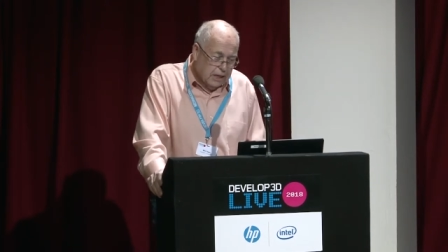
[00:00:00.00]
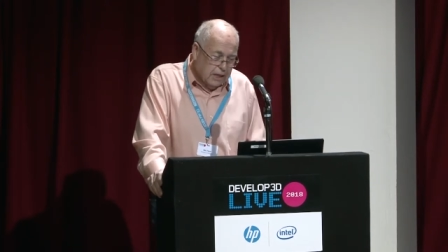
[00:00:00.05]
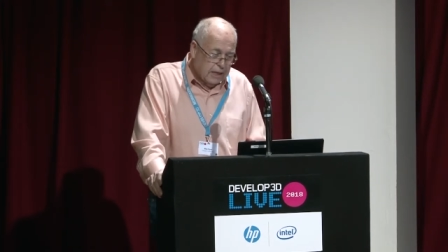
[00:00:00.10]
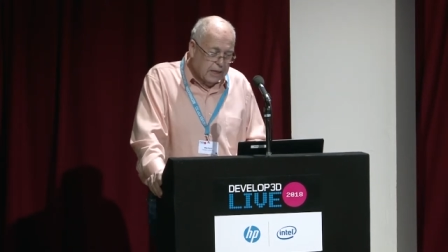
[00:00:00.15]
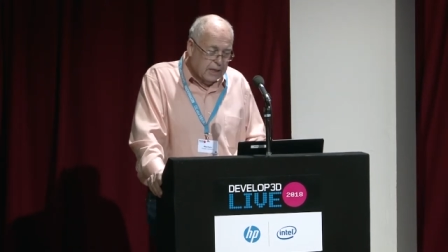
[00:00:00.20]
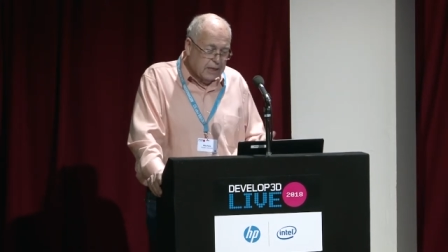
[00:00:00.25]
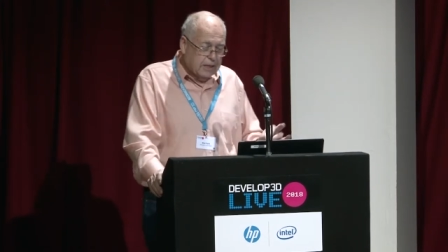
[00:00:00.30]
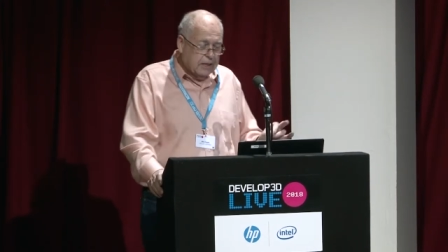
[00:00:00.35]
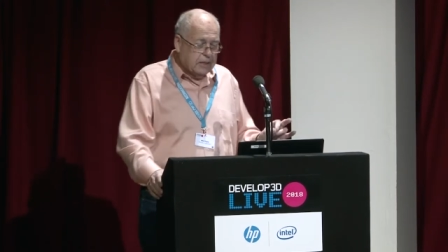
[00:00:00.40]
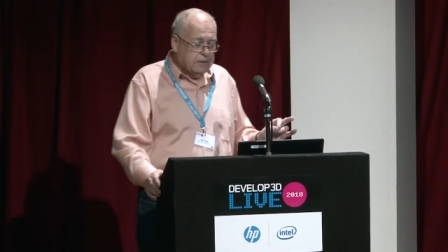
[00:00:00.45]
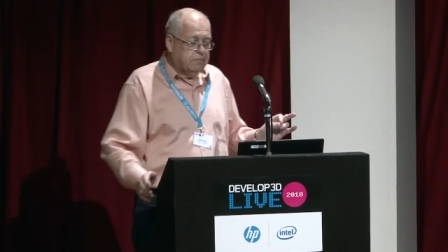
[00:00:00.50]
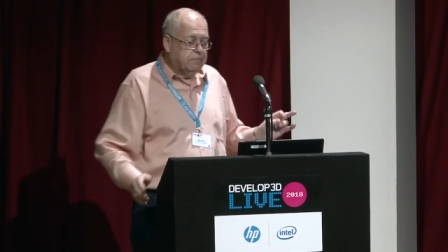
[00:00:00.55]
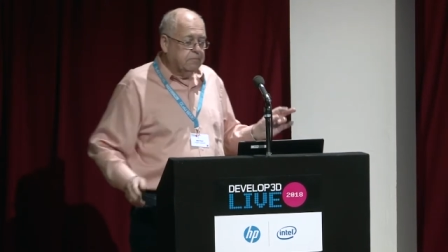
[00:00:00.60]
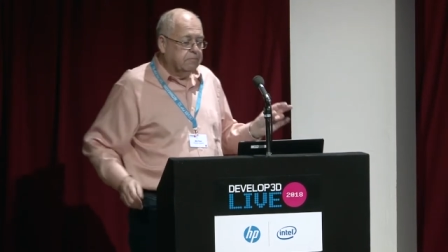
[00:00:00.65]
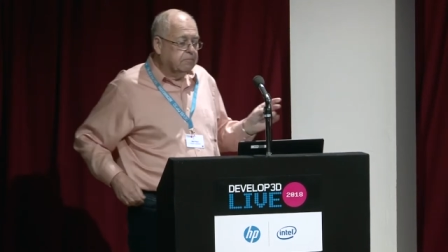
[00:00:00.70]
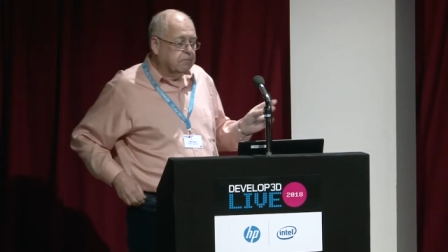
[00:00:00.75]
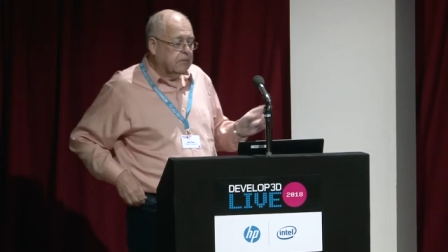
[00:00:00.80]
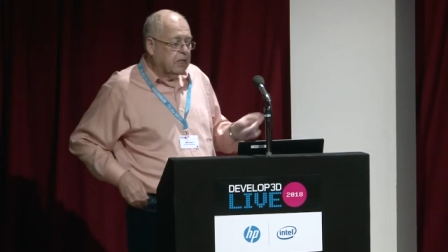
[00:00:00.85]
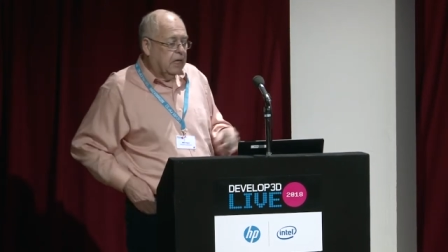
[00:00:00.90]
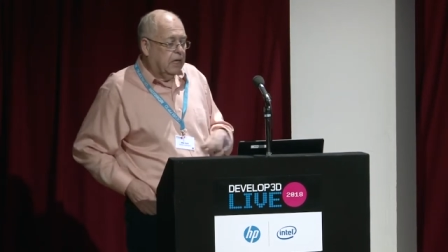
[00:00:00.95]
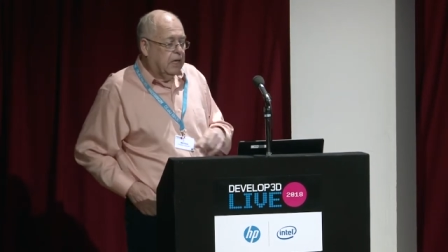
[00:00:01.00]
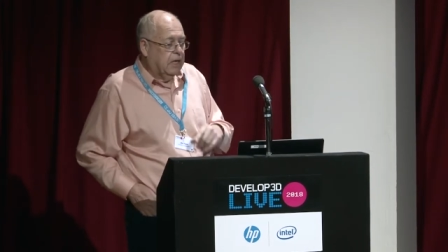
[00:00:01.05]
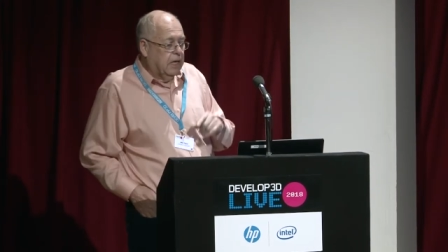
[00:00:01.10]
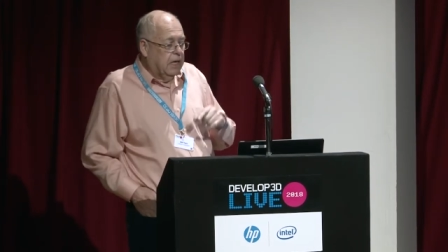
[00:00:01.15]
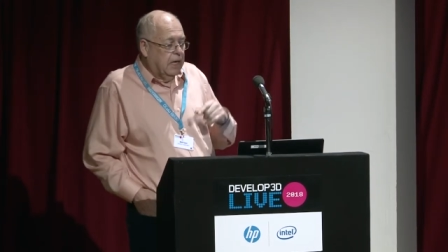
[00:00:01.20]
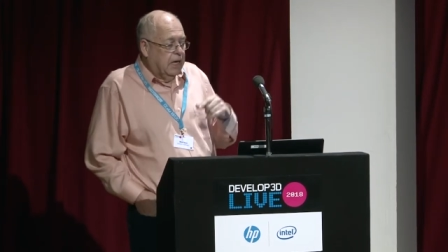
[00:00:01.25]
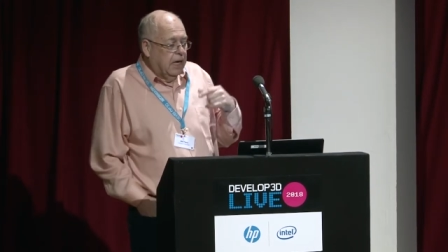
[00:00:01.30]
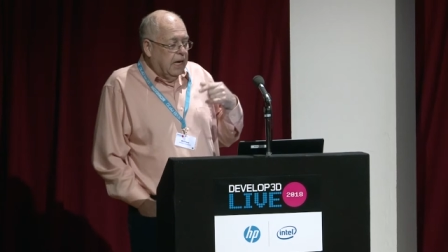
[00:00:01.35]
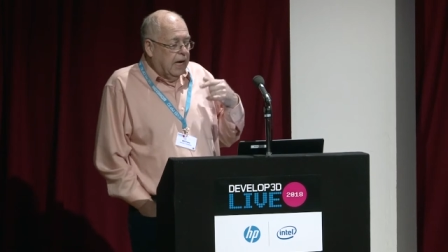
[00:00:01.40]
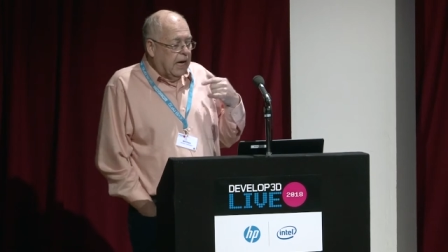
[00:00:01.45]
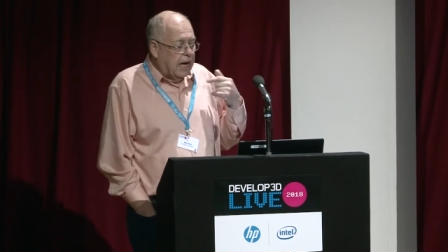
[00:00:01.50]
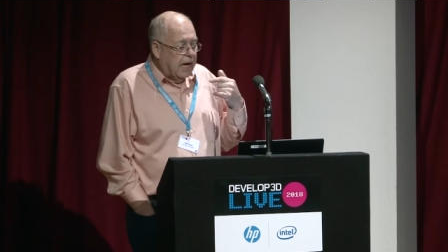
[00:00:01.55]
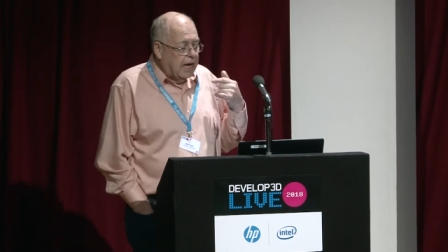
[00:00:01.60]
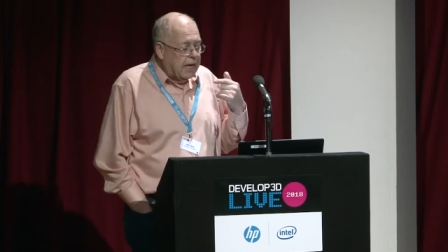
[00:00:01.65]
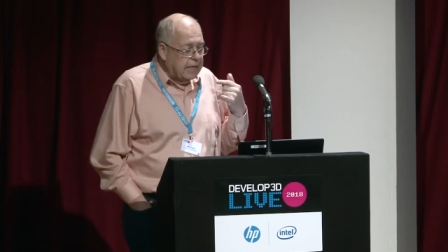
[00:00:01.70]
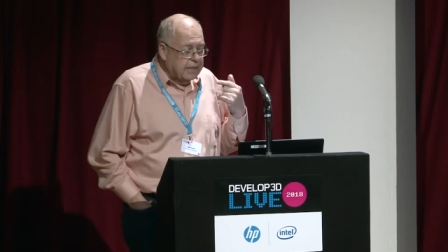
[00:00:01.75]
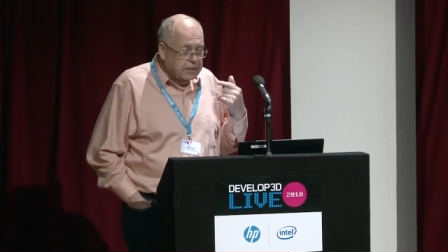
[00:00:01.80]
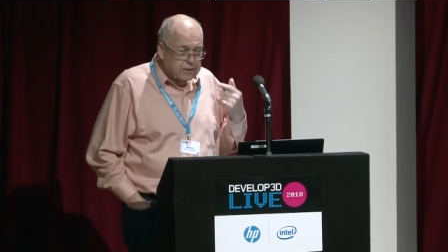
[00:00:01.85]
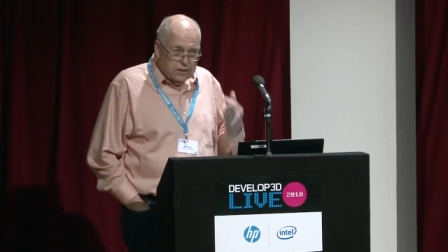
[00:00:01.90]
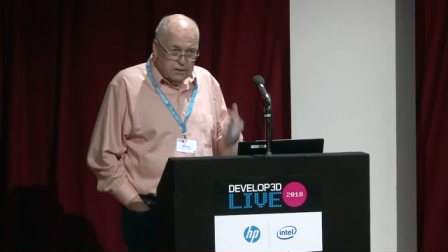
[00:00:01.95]
and
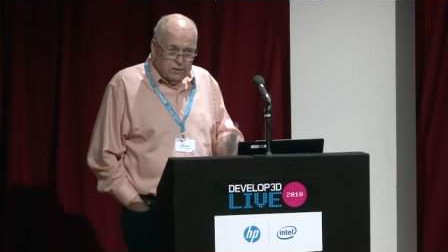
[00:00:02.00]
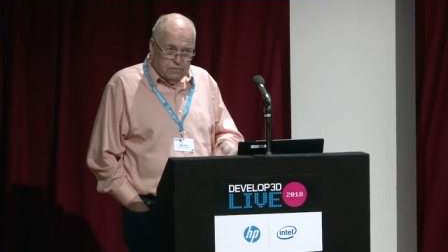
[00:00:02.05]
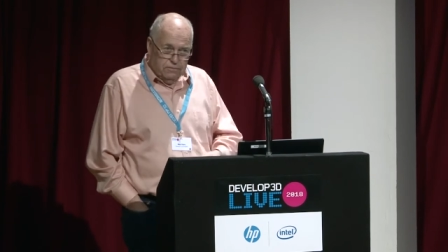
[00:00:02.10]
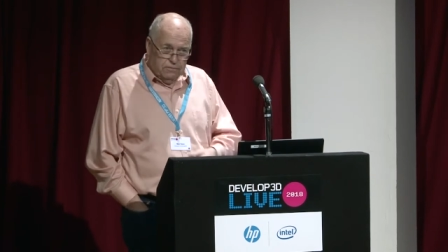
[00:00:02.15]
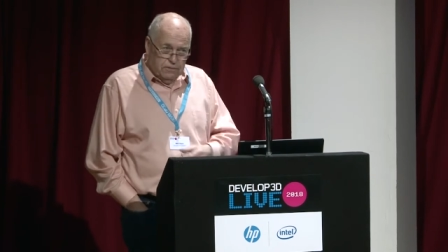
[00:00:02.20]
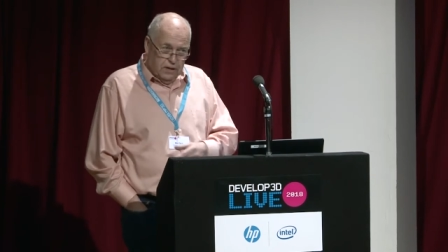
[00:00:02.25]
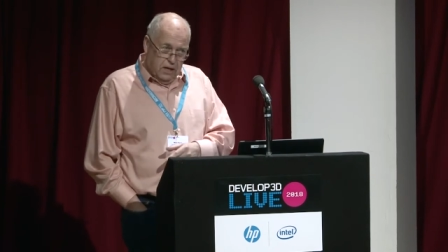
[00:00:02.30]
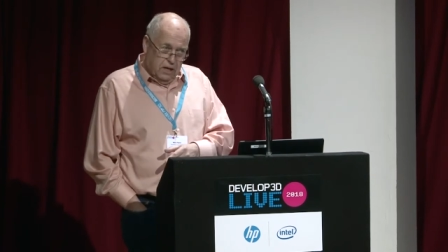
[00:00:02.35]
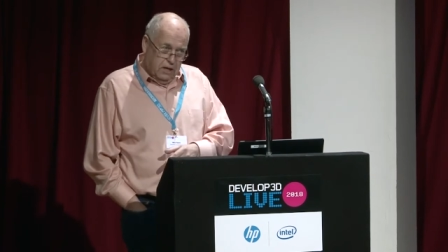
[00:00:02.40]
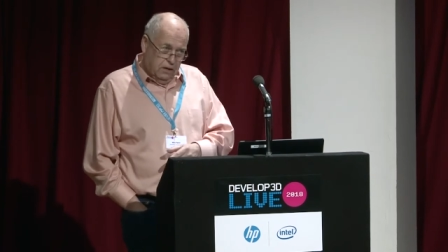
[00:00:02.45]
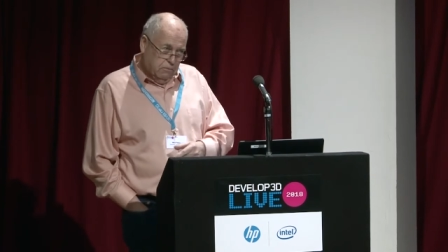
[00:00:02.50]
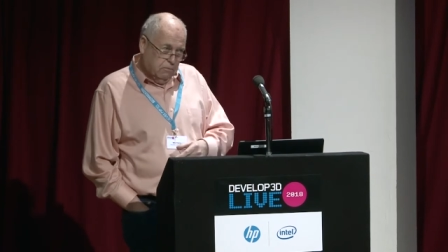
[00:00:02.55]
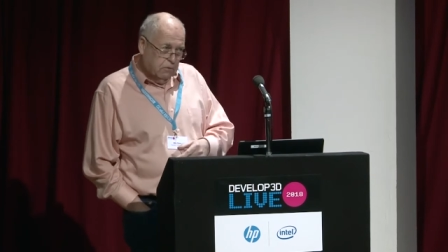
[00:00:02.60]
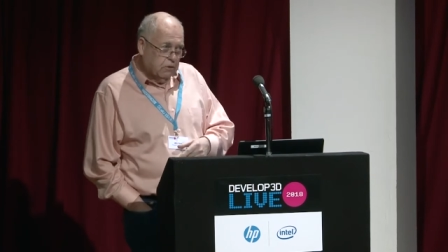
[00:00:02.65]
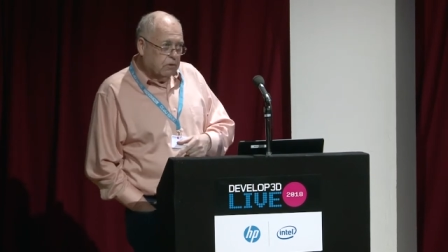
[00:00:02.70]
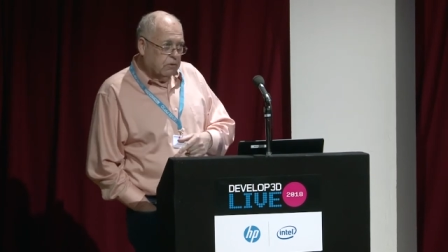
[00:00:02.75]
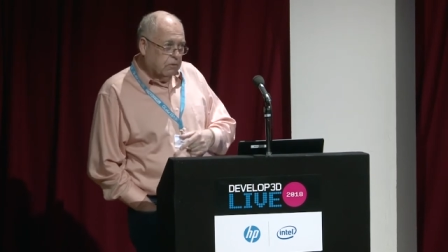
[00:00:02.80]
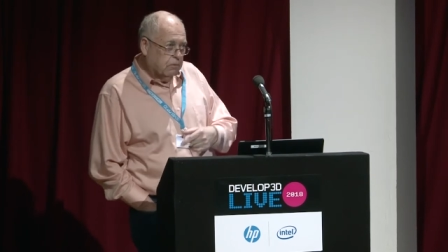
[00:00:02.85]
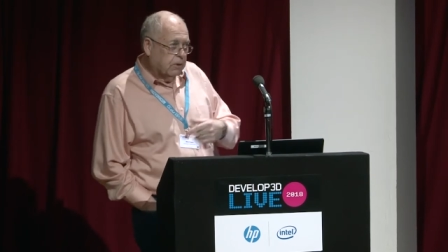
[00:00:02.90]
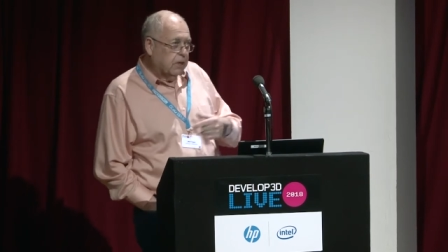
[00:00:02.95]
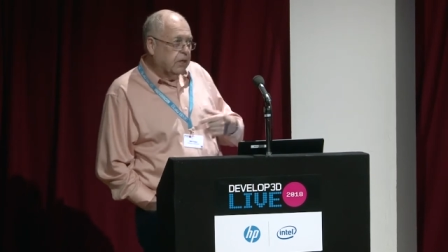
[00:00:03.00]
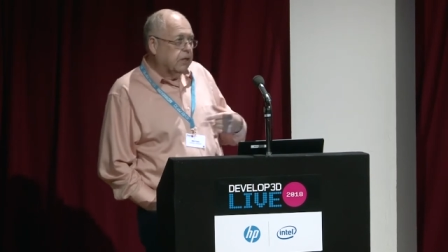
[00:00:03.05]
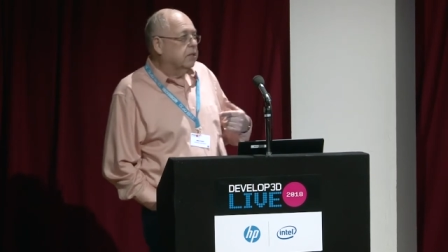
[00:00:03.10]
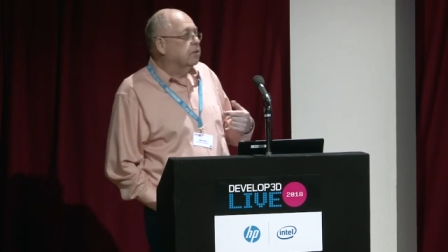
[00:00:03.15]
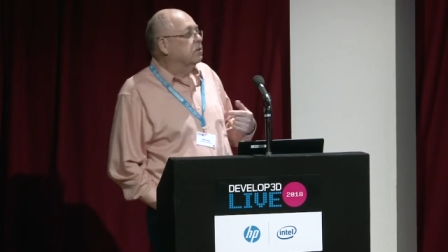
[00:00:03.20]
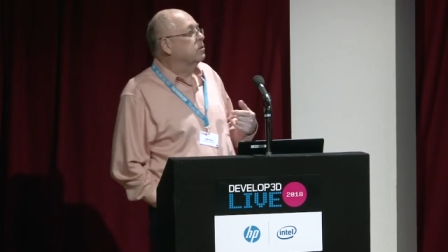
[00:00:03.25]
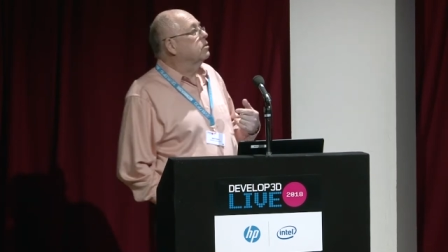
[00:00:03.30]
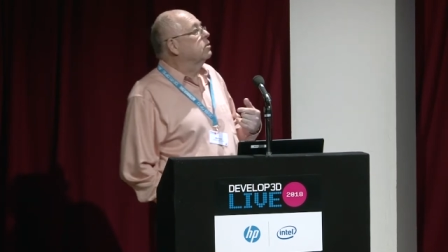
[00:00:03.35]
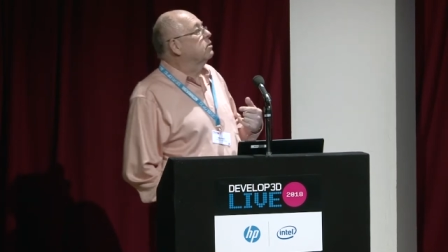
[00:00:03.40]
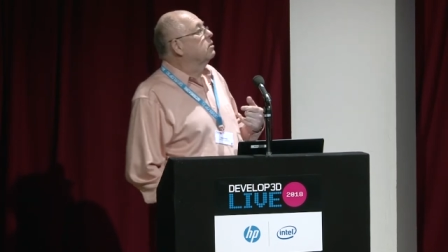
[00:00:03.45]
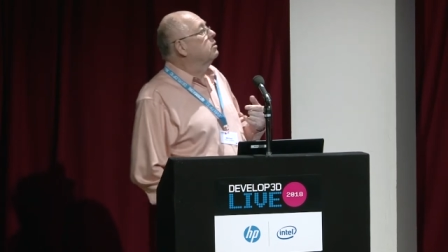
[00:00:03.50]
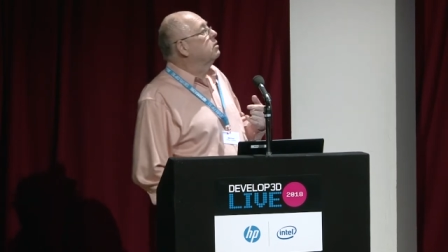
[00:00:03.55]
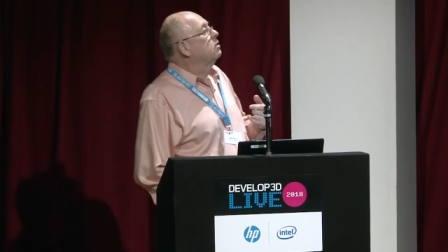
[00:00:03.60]
the firewall world.